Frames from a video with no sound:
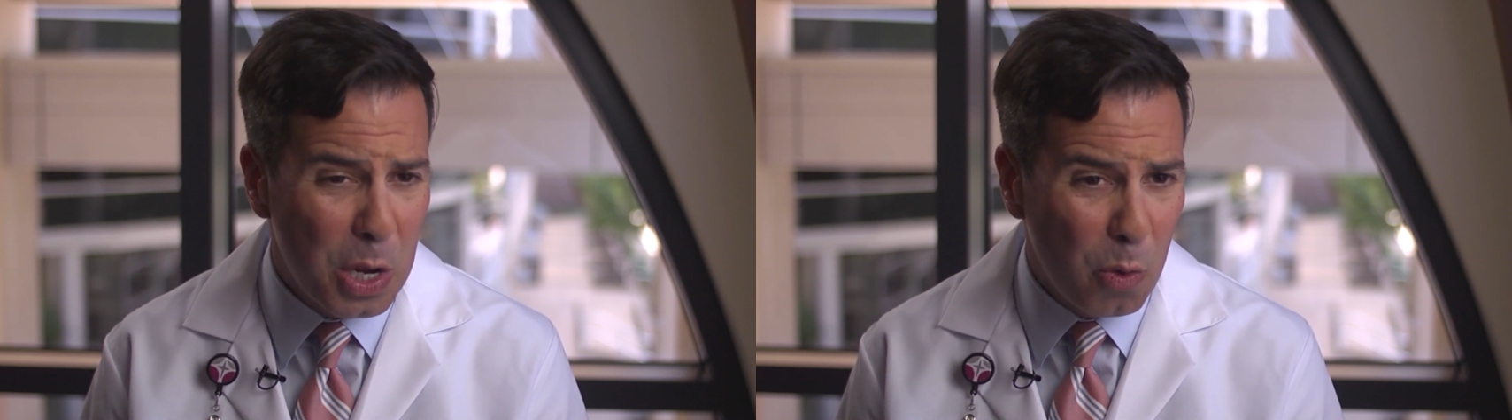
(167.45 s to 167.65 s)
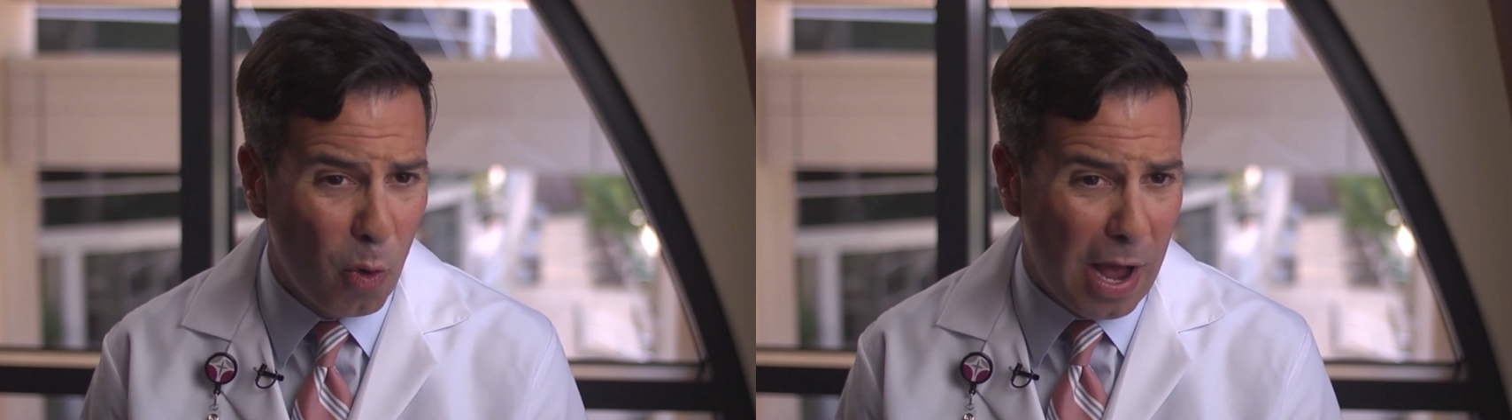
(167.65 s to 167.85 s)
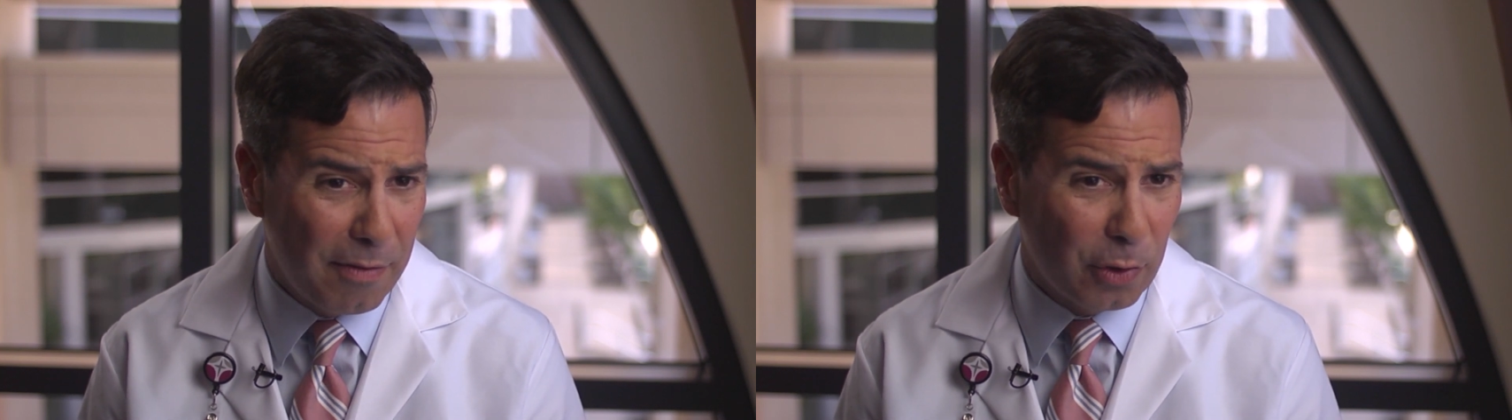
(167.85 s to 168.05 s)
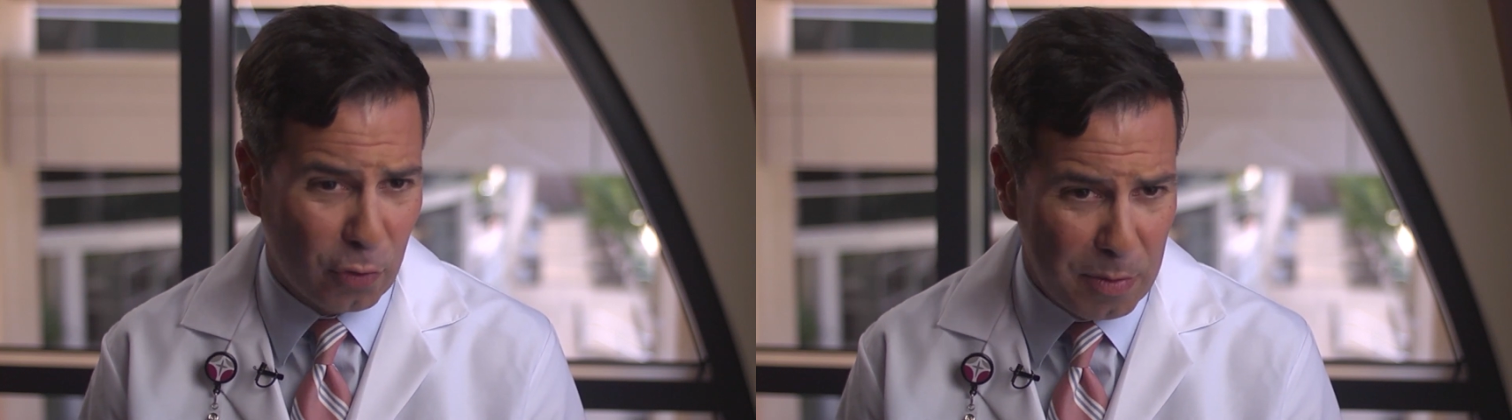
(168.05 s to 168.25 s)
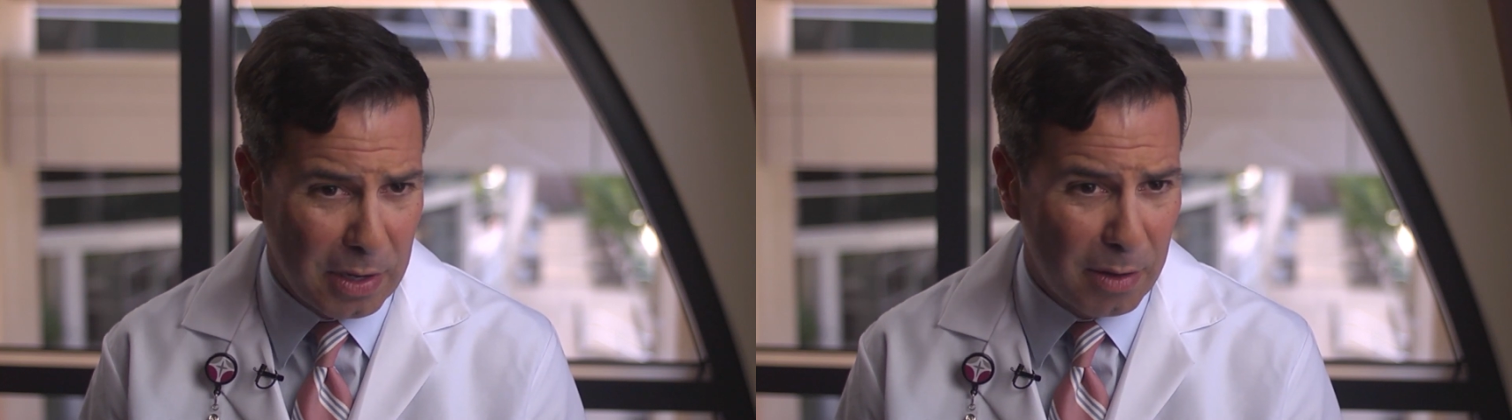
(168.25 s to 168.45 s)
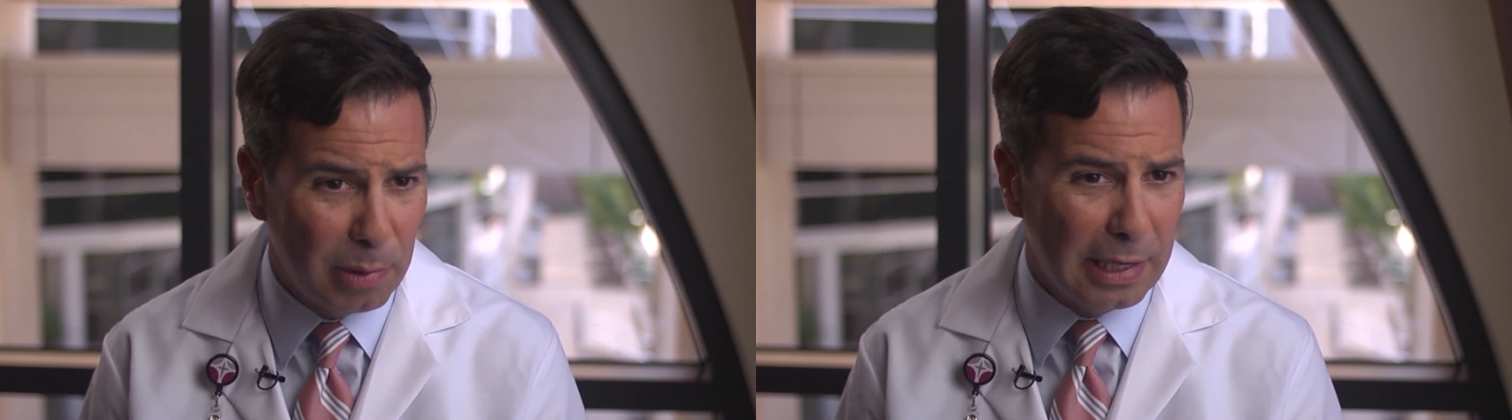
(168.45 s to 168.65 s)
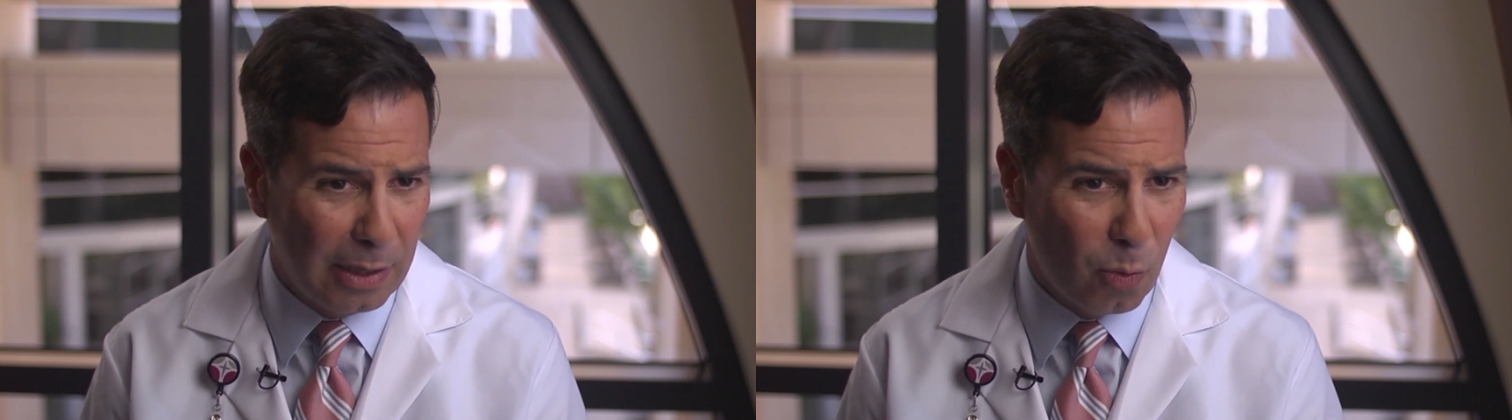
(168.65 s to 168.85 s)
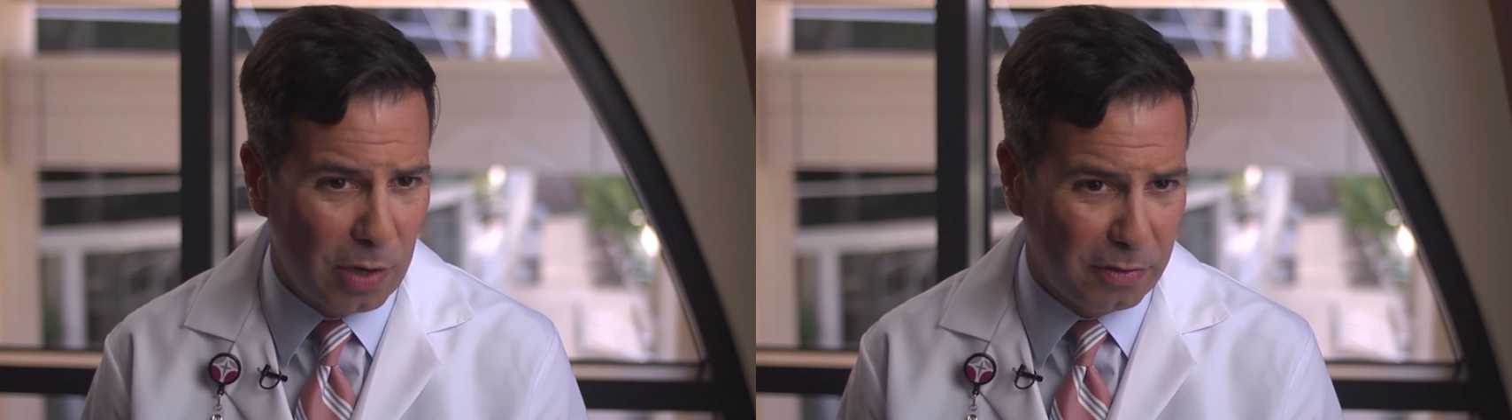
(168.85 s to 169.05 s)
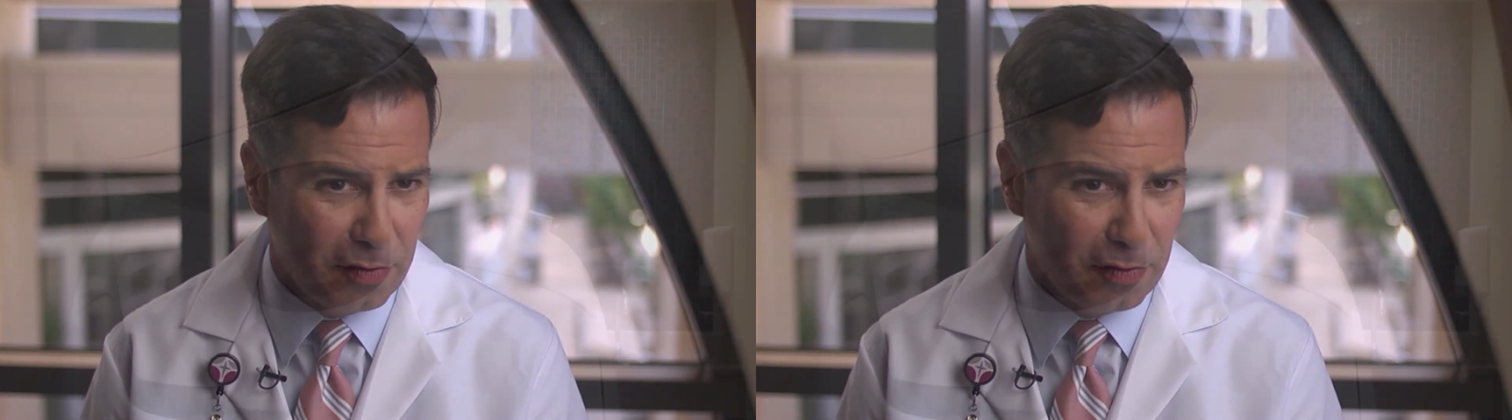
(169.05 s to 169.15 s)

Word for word: will have their treatment completed in one to